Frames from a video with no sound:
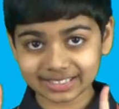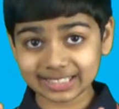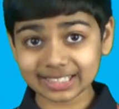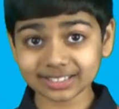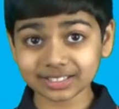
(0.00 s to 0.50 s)

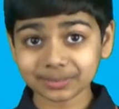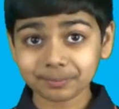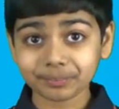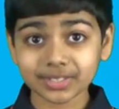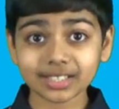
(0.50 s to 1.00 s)
and
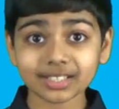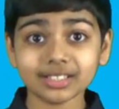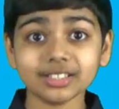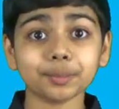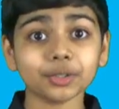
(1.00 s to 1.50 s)
it
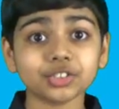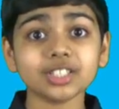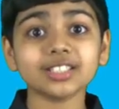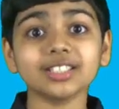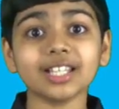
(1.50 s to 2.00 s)
is
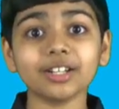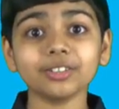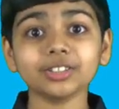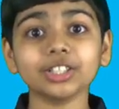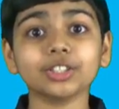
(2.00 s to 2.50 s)
particularly